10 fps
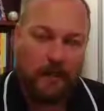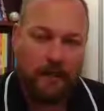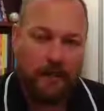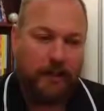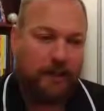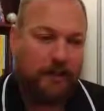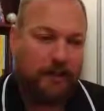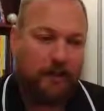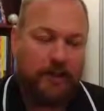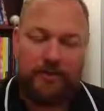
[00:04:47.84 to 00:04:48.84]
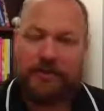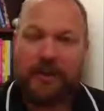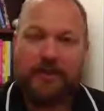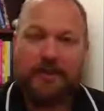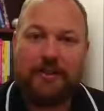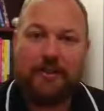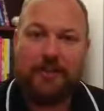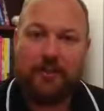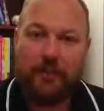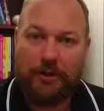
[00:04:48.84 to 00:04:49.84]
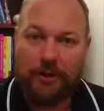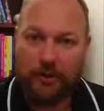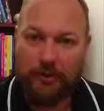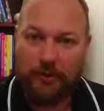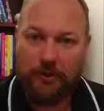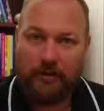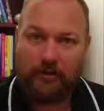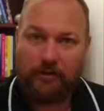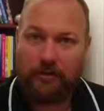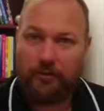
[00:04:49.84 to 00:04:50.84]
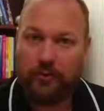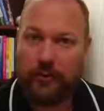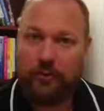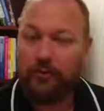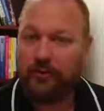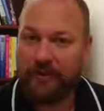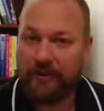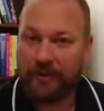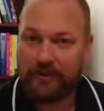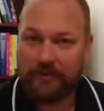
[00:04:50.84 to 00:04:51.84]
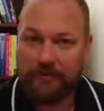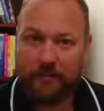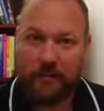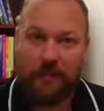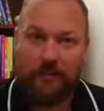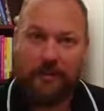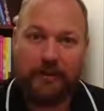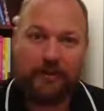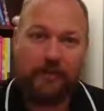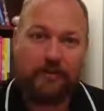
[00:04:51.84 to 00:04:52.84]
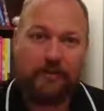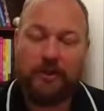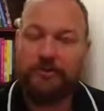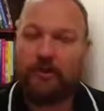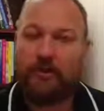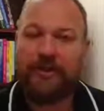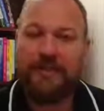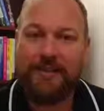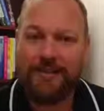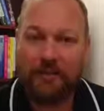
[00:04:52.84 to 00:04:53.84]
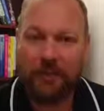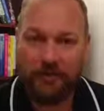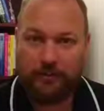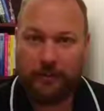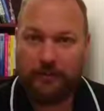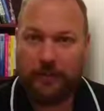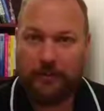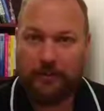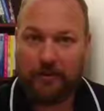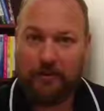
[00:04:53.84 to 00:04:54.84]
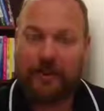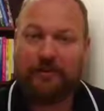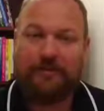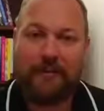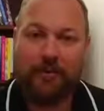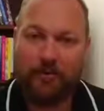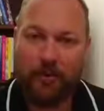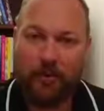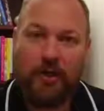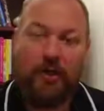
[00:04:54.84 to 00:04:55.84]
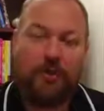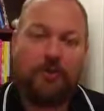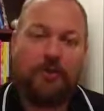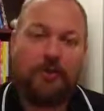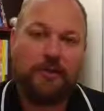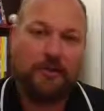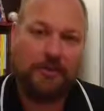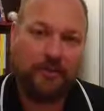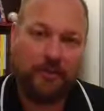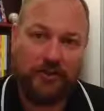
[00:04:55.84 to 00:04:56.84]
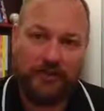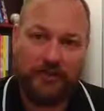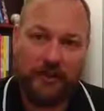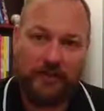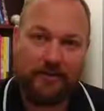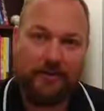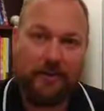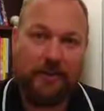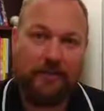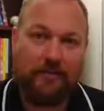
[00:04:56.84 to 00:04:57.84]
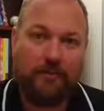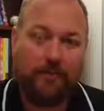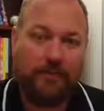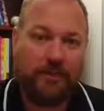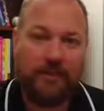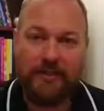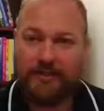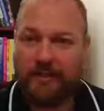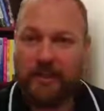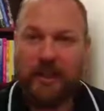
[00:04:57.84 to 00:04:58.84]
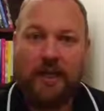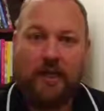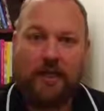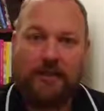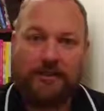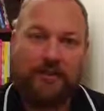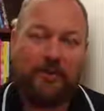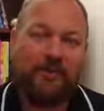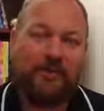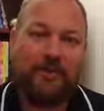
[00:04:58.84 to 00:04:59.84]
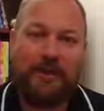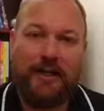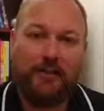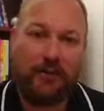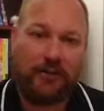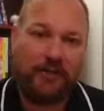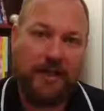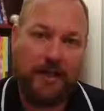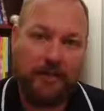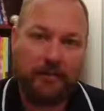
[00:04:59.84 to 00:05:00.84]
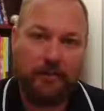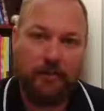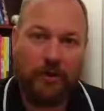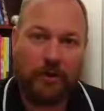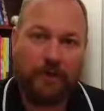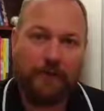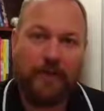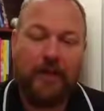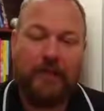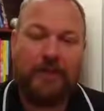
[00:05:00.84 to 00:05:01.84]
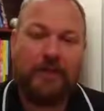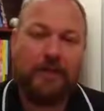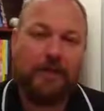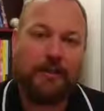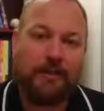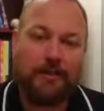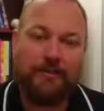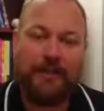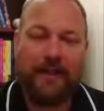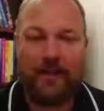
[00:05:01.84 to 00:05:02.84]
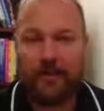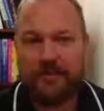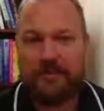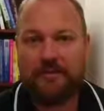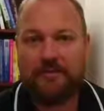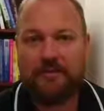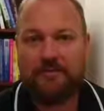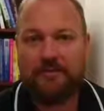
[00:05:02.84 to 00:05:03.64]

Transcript: There's a lot of things you can do on your own to help prevent this. I know, rolling a tennis ball is pretty popular. Getting a foam roll, you can address all these things pretty easily as long as they're not long-standing or chronic. And if they aren't